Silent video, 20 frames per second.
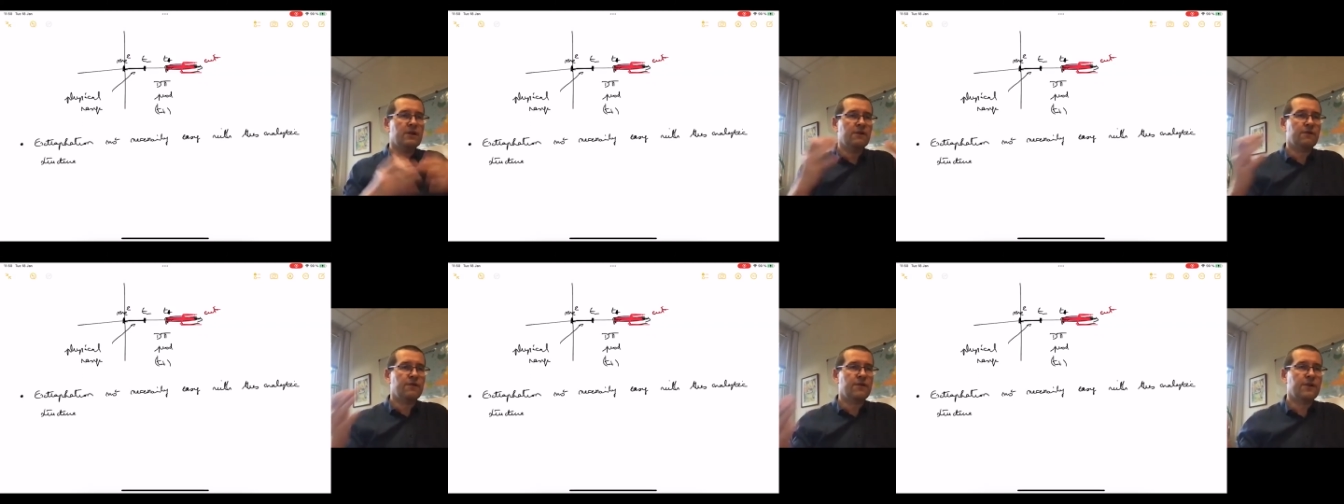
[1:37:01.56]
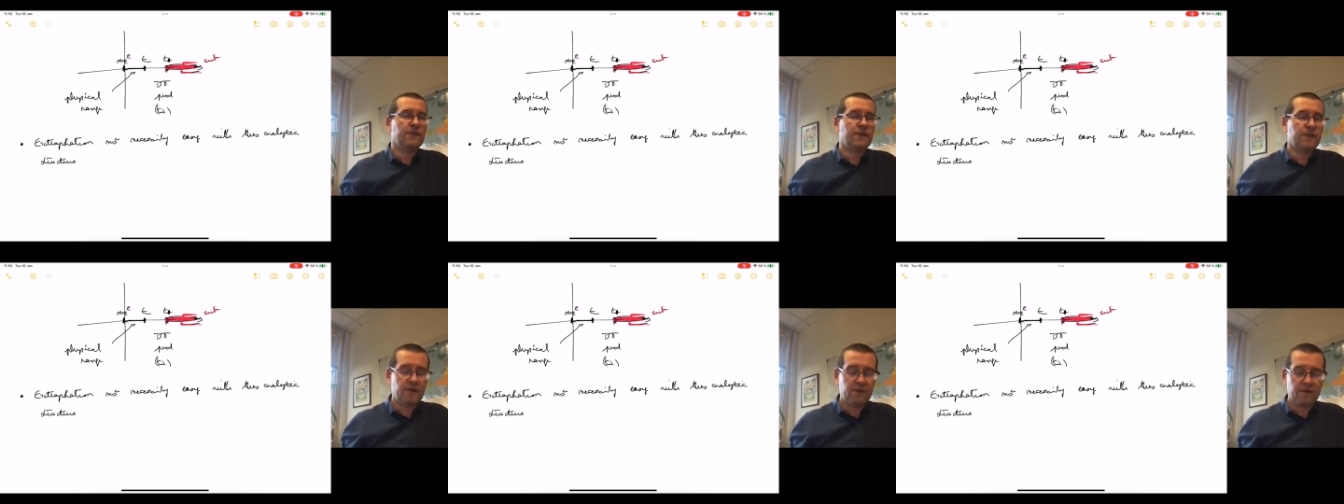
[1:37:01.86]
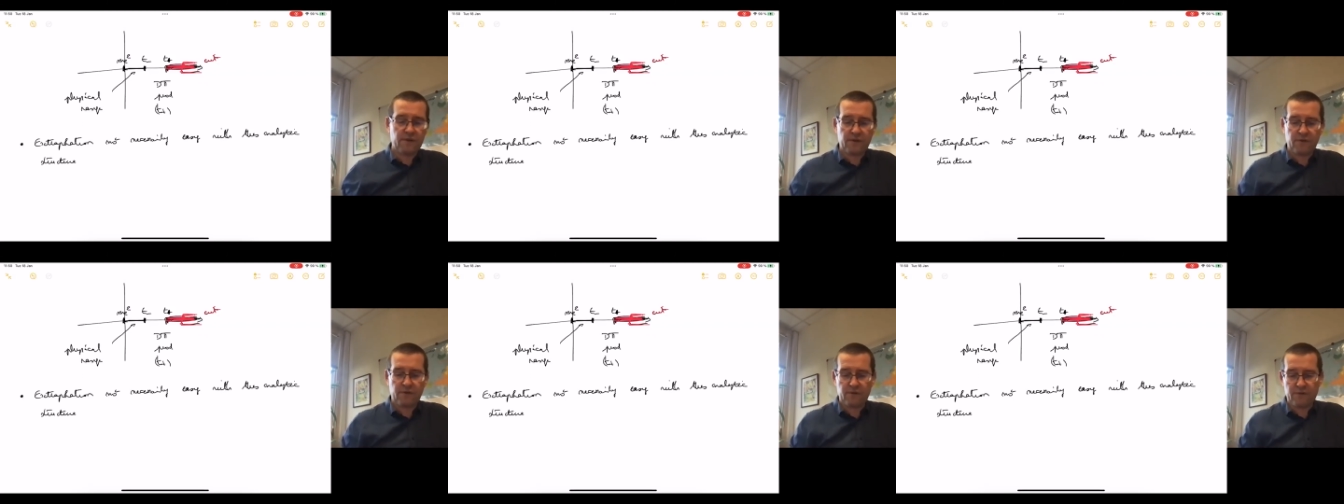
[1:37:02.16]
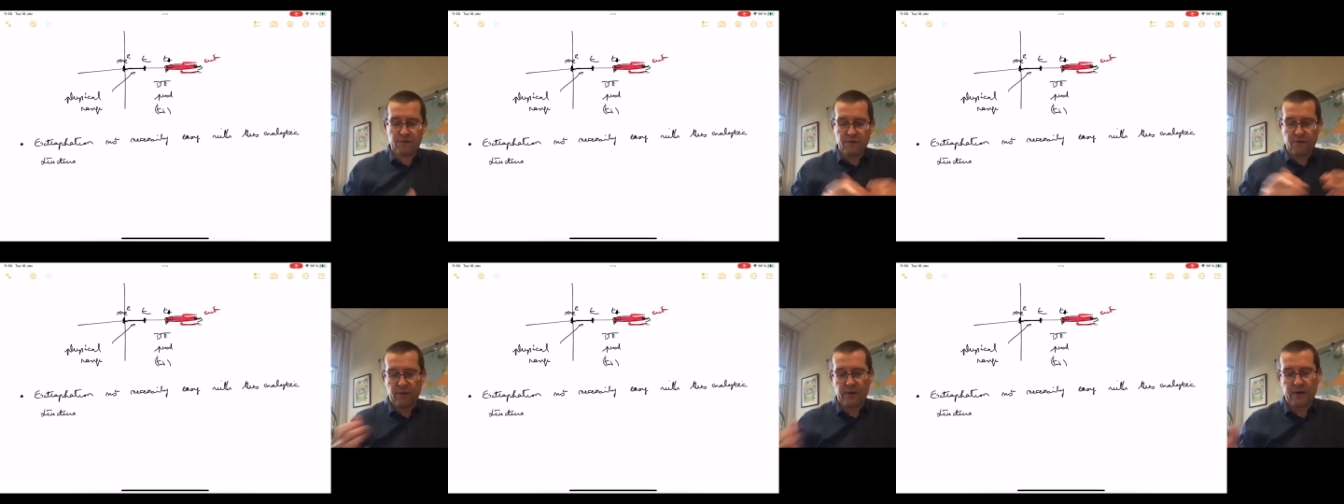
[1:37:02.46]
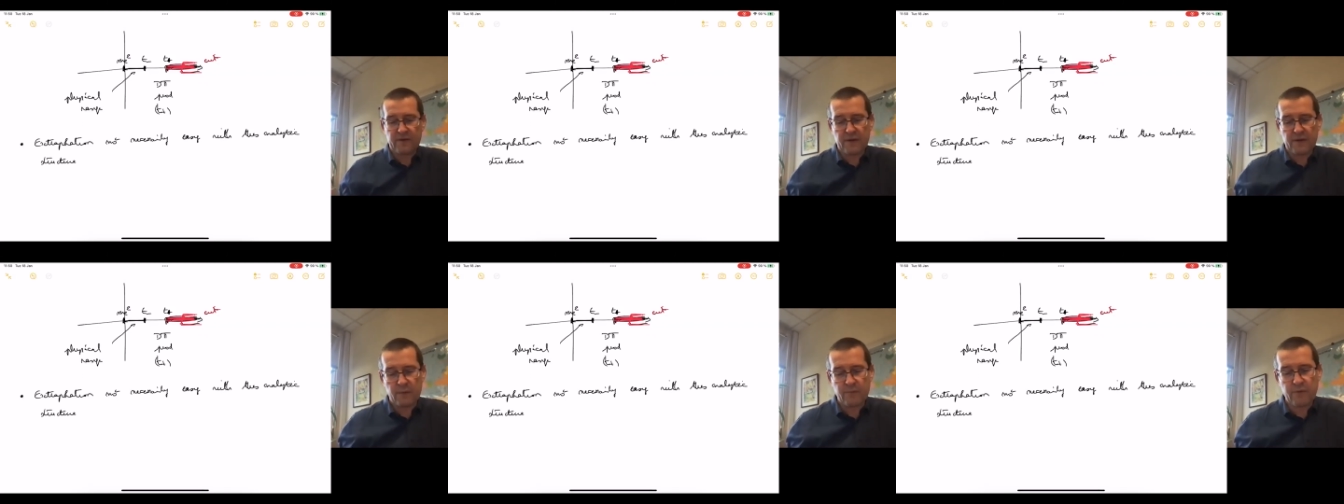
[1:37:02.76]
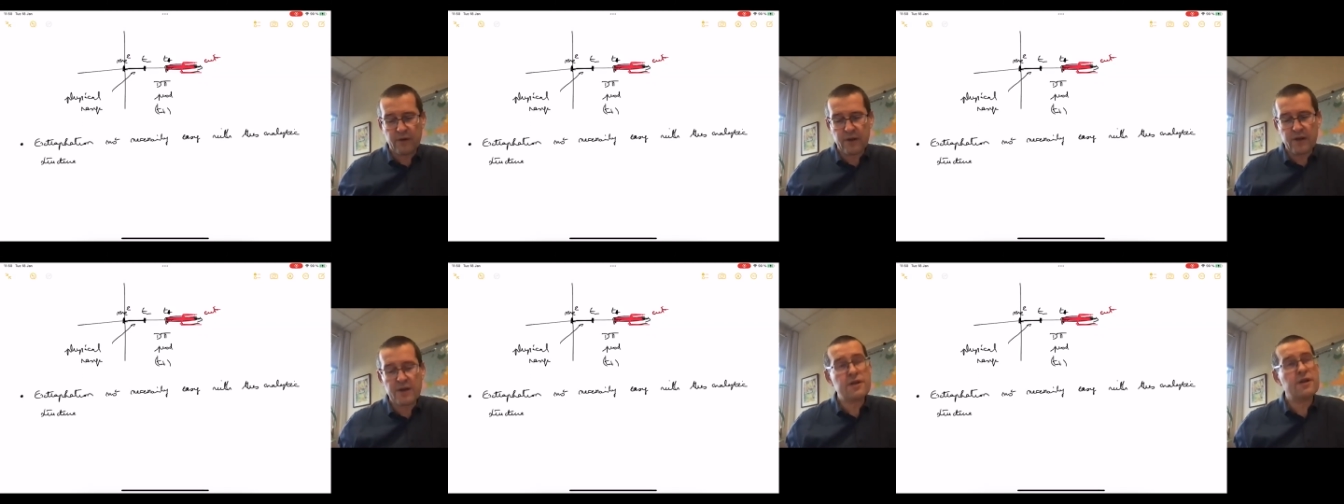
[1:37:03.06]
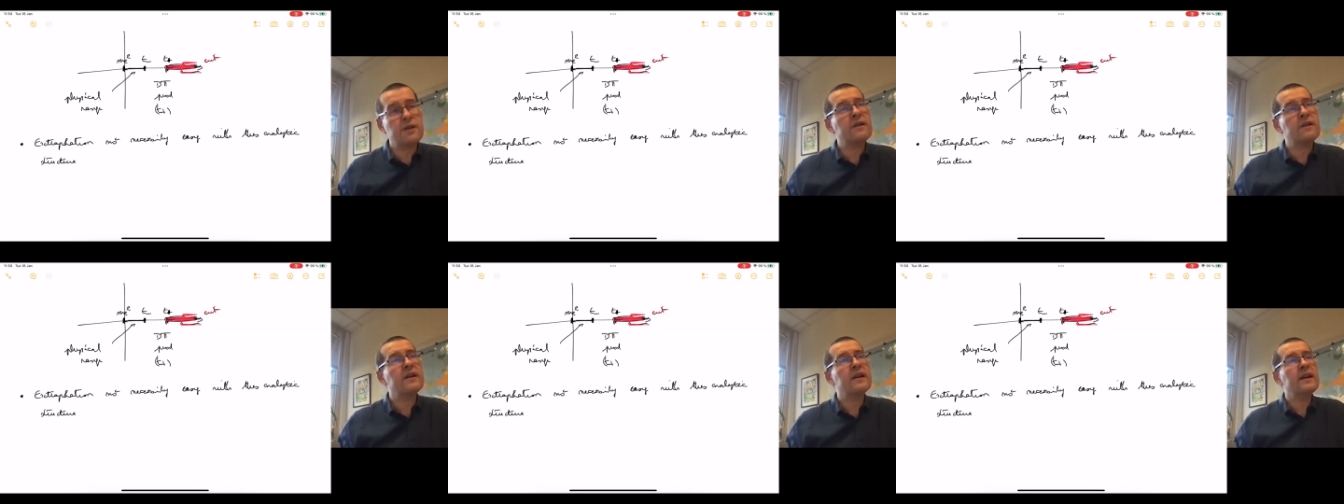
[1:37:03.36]
for instance, to do your
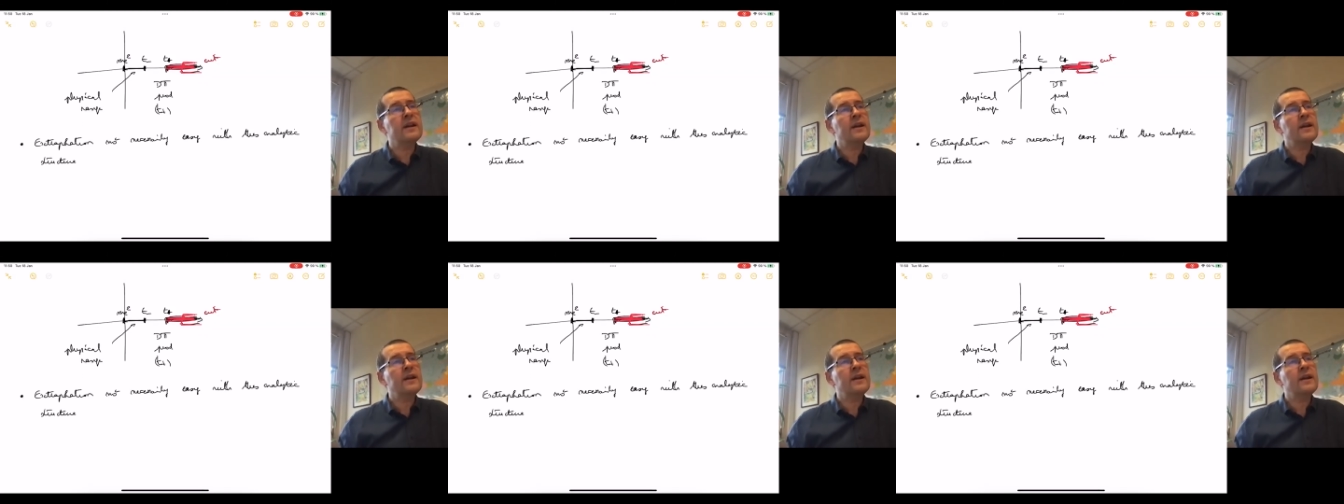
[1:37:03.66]
extrapolation,